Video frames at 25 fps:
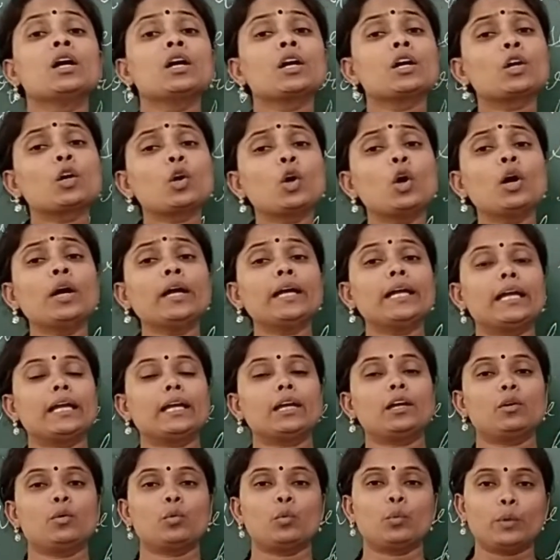
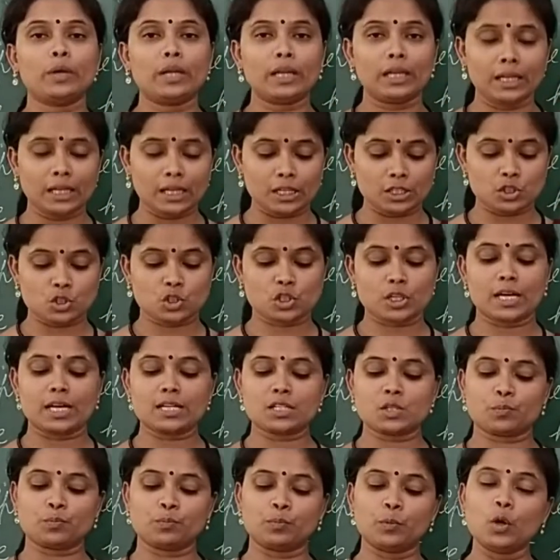growing, we
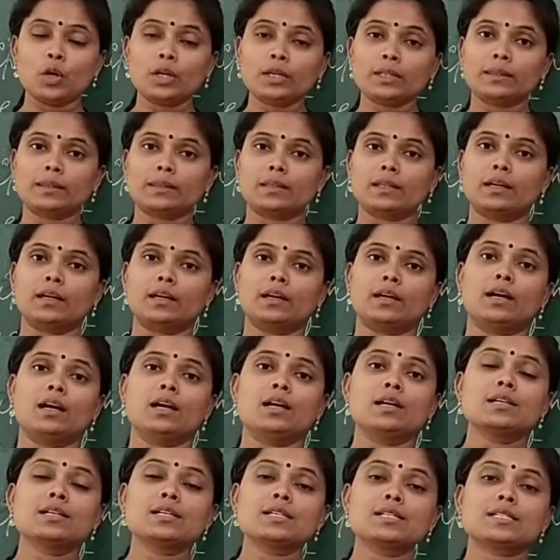just put the
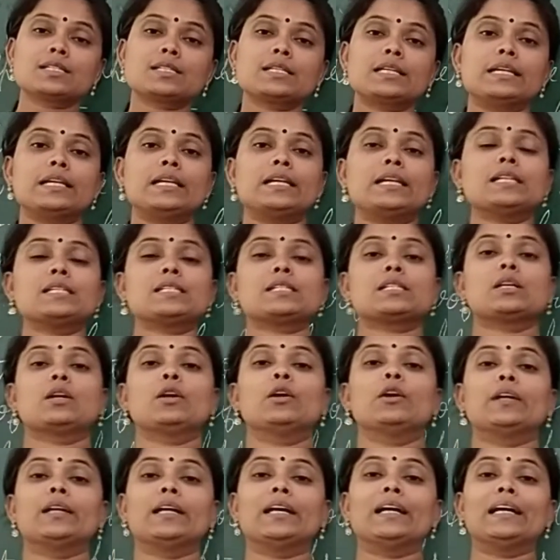seeds
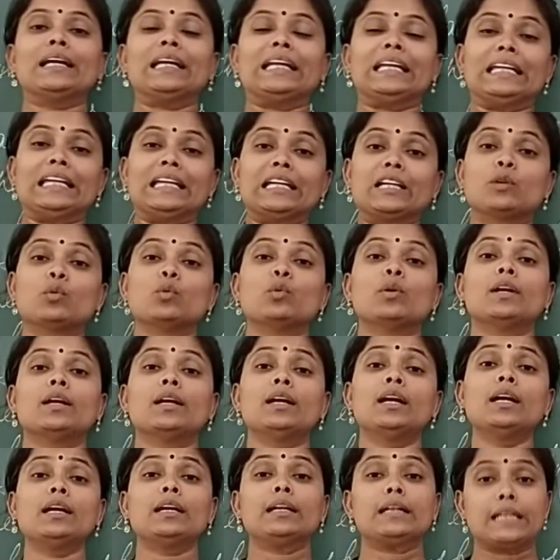on an equal
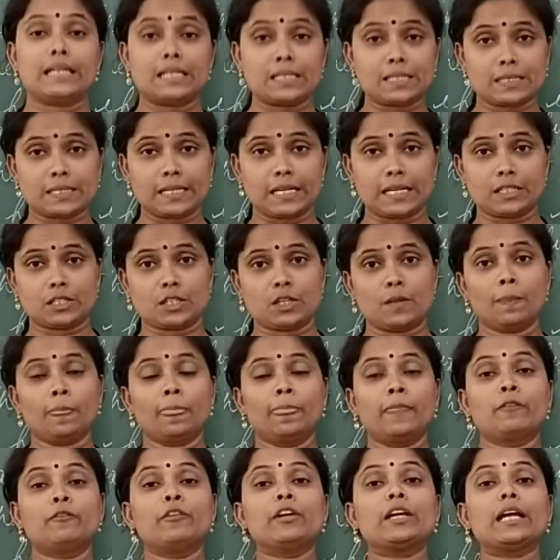distance.
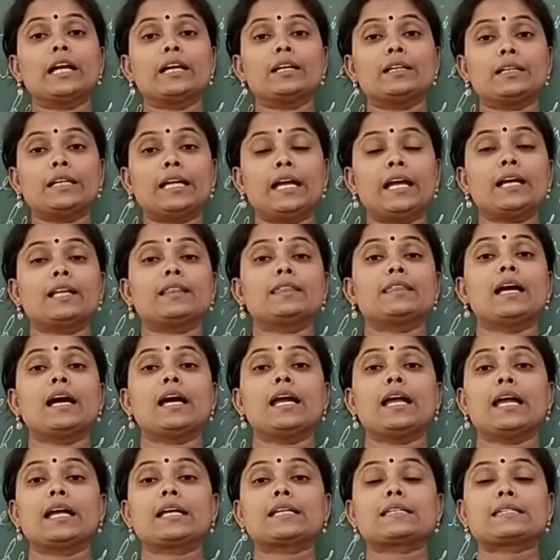We can take the
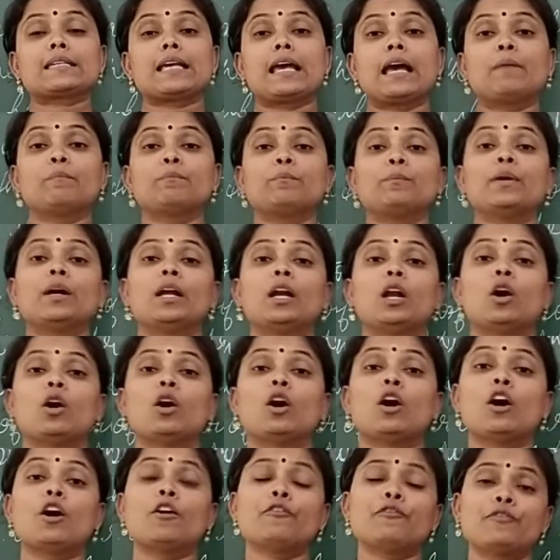example
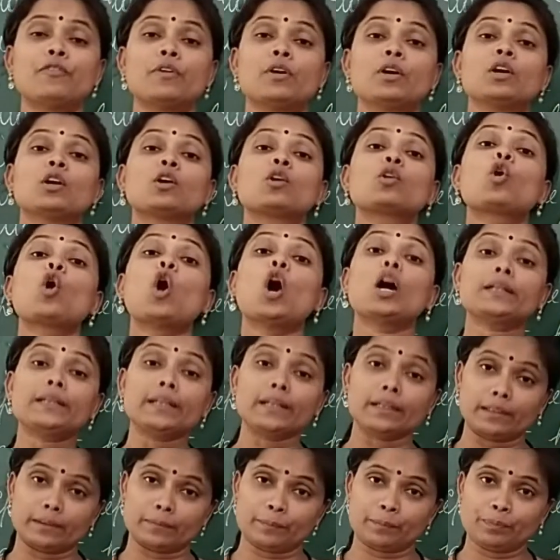of
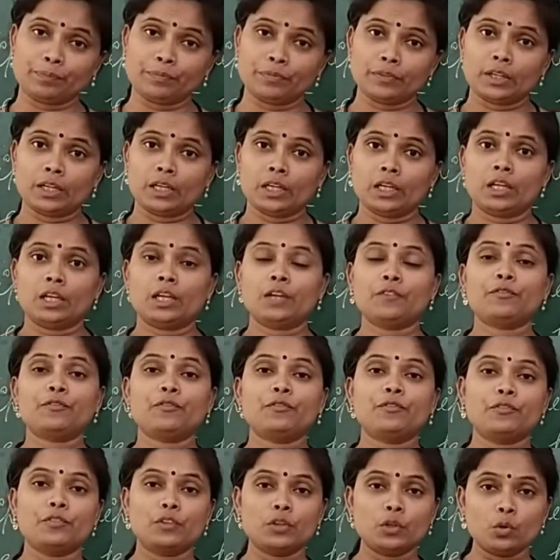cotton. If
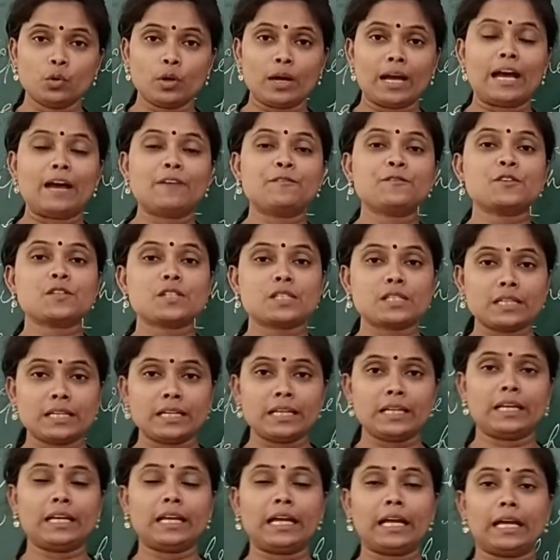you have
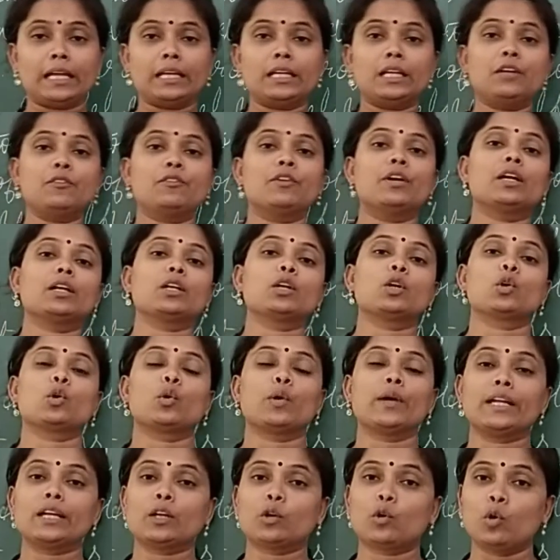seen anyone
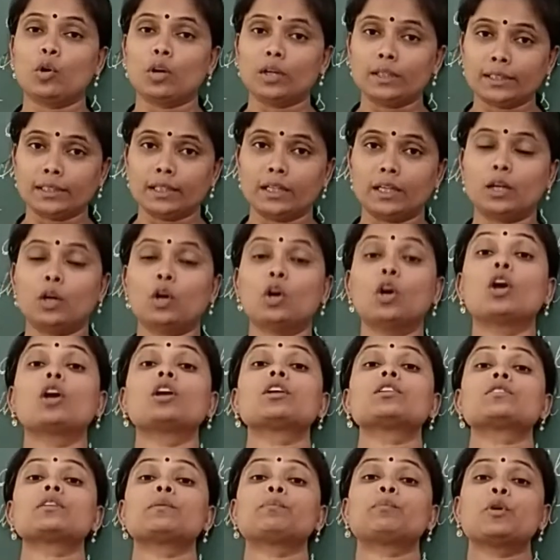growing cotton,
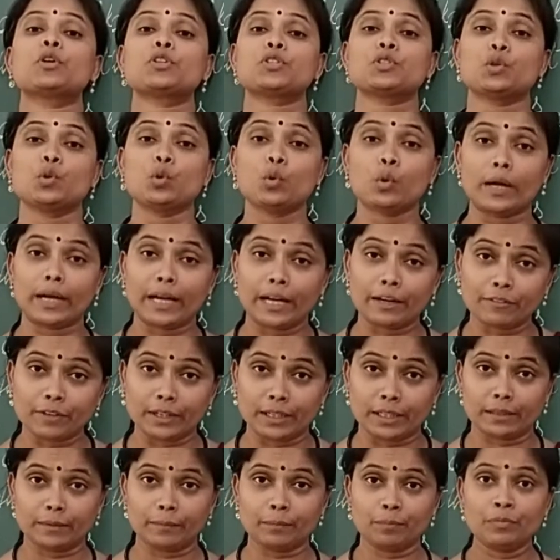or suppose you
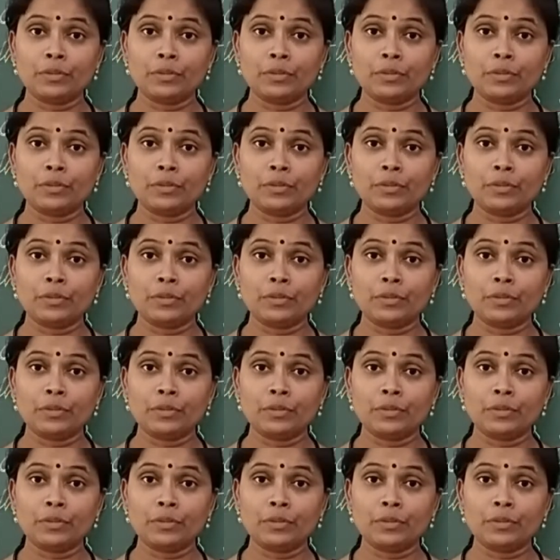haven't,